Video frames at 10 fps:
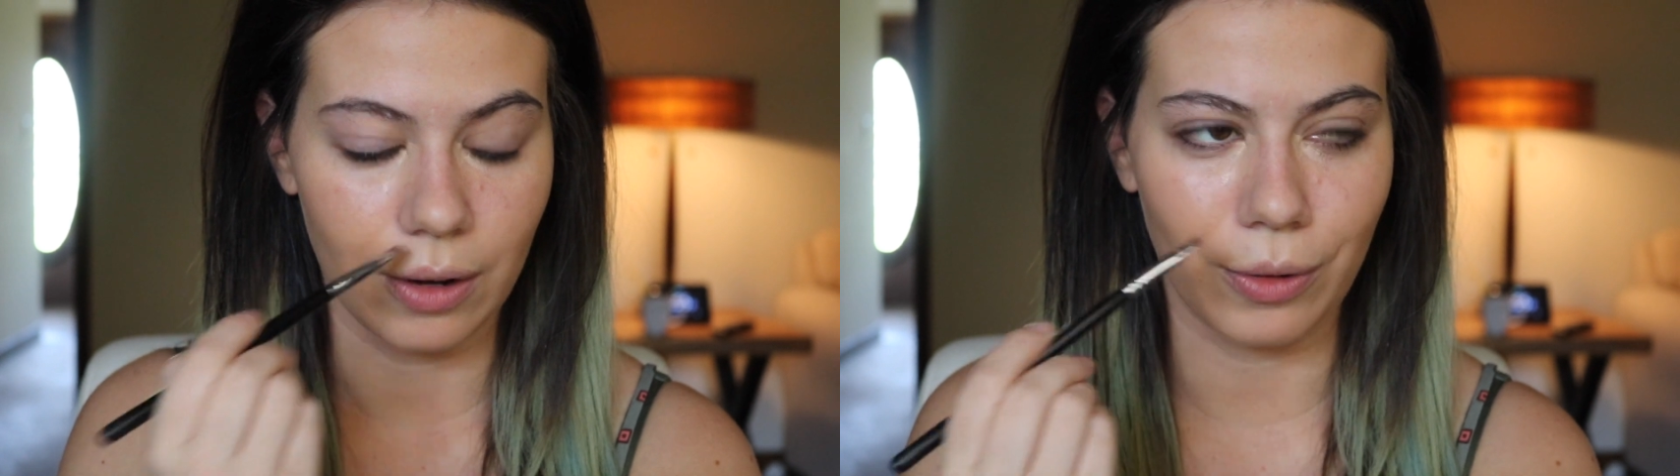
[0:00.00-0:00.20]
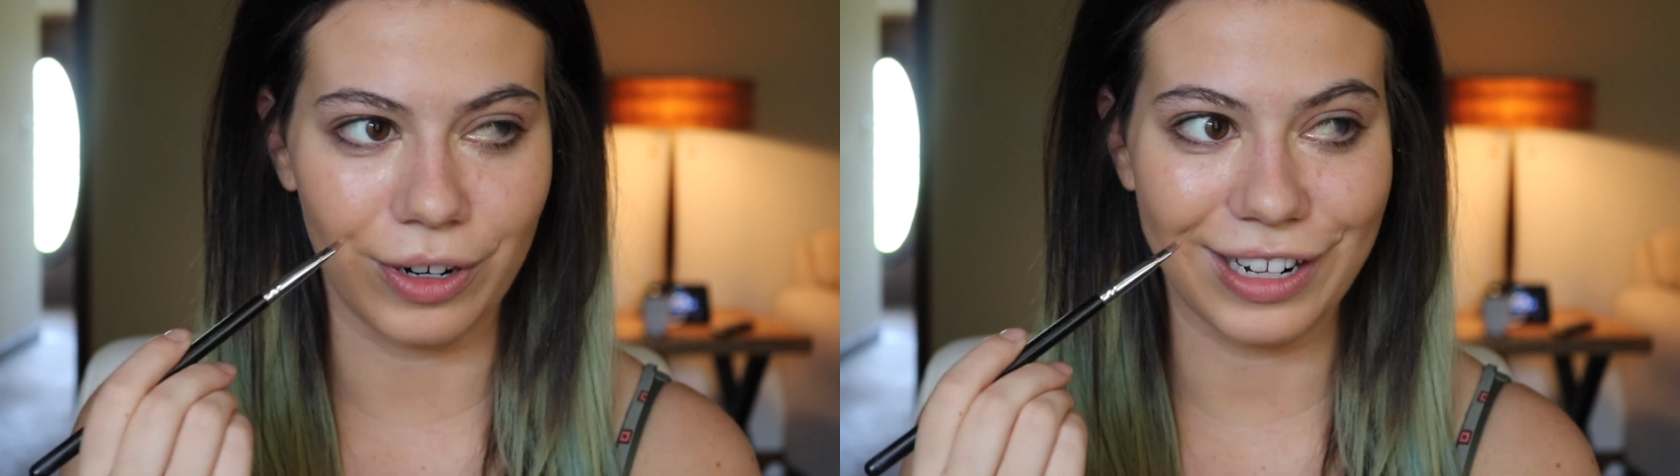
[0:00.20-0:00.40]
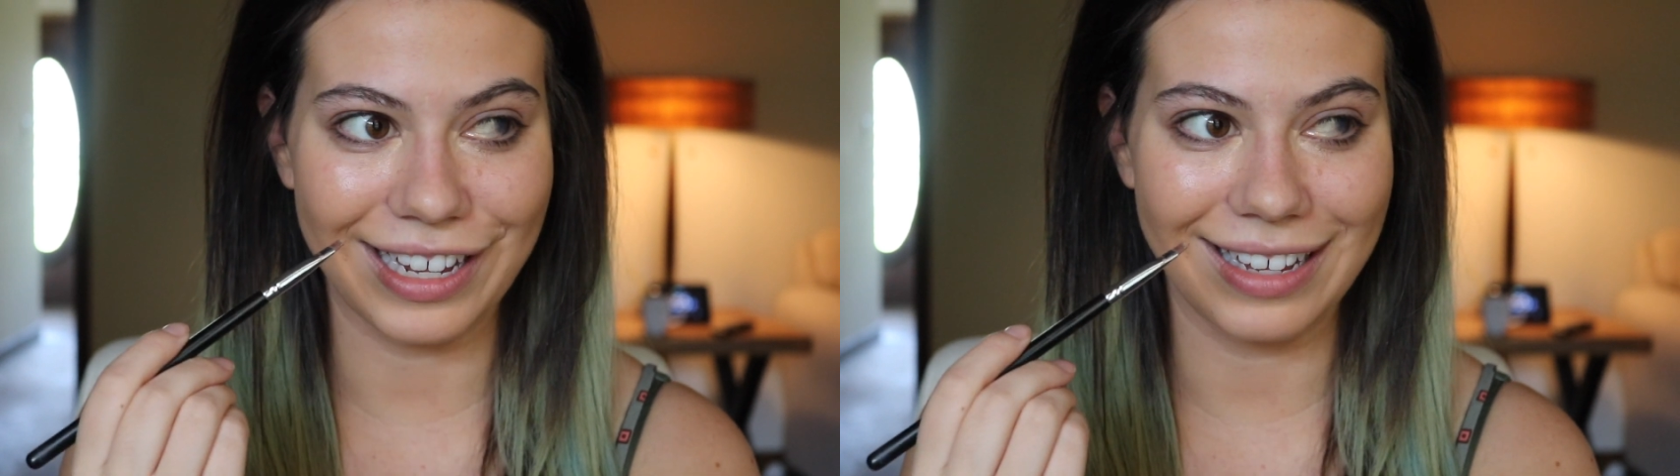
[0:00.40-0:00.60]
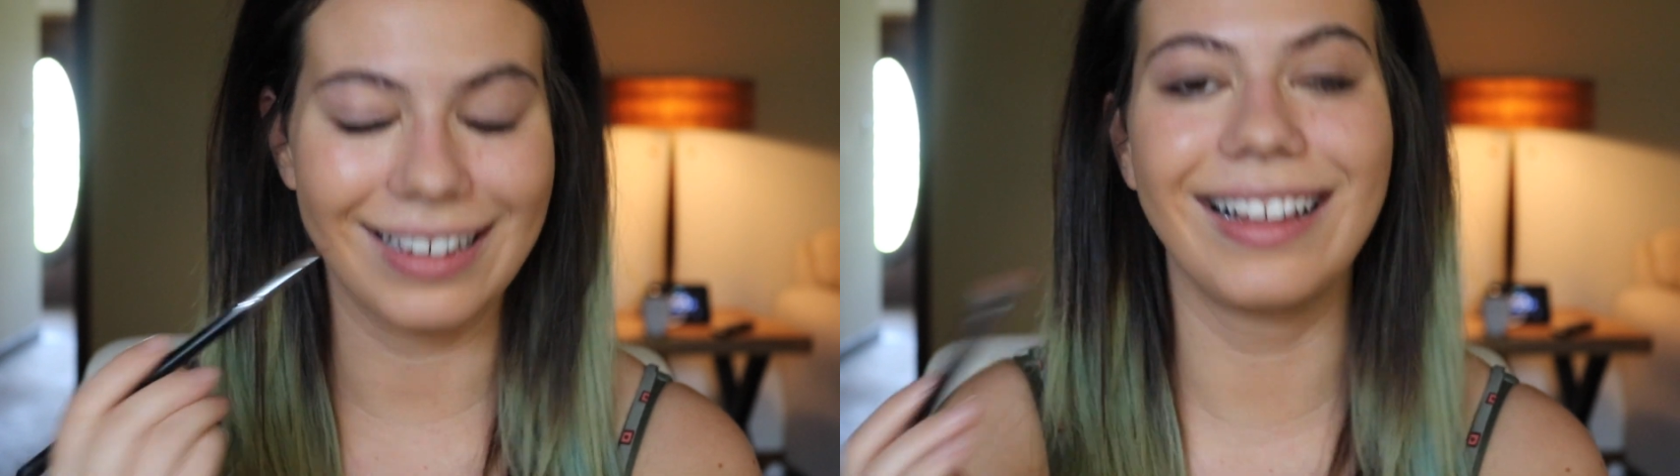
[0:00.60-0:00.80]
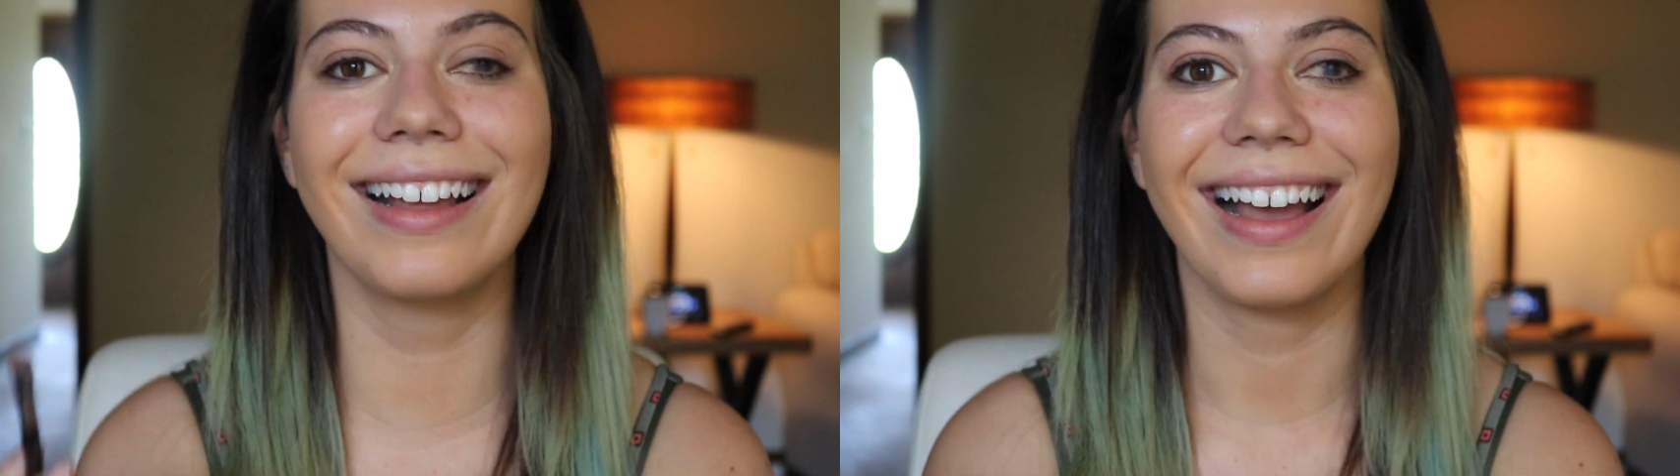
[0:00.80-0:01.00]

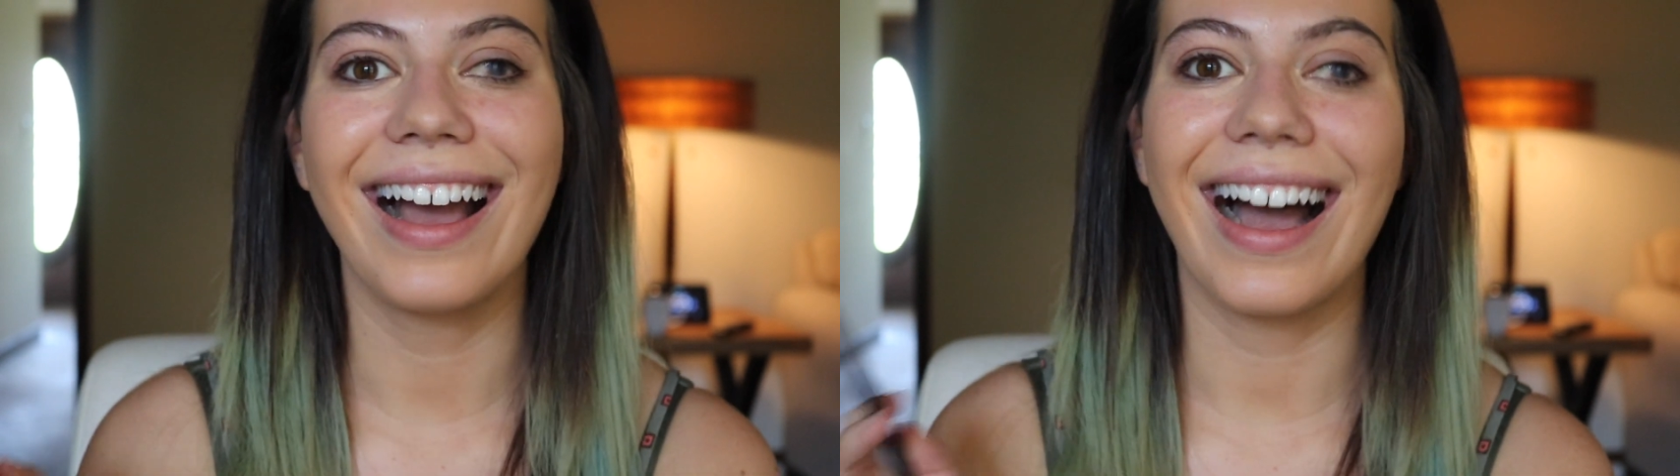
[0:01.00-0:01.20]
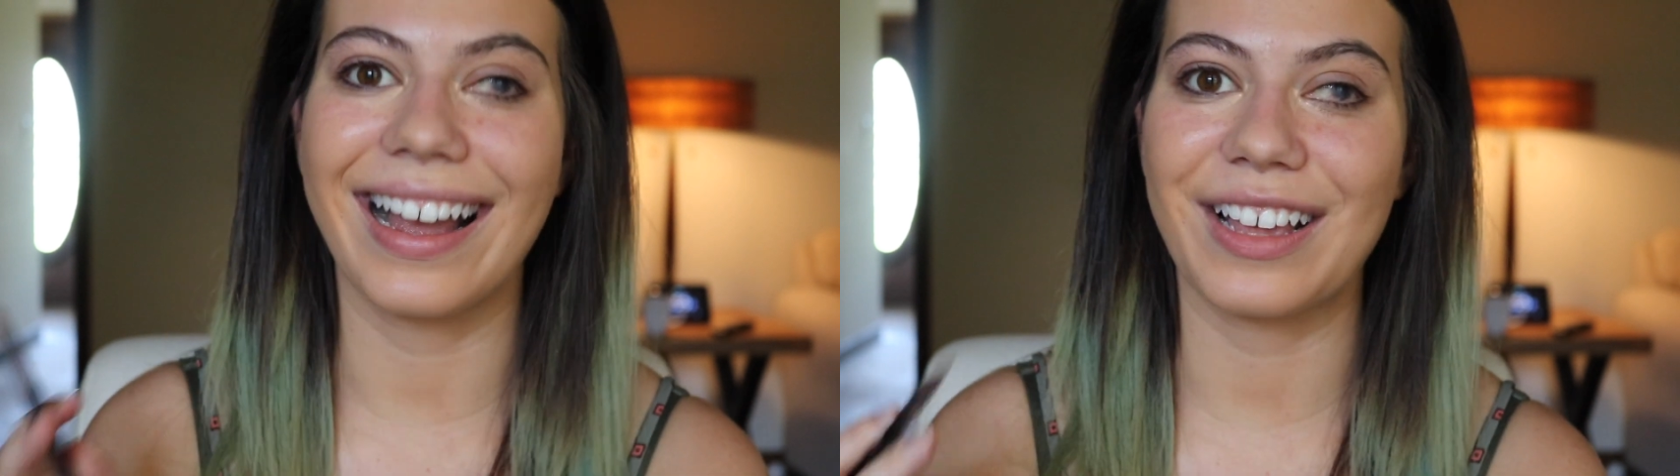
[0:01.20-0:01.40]
I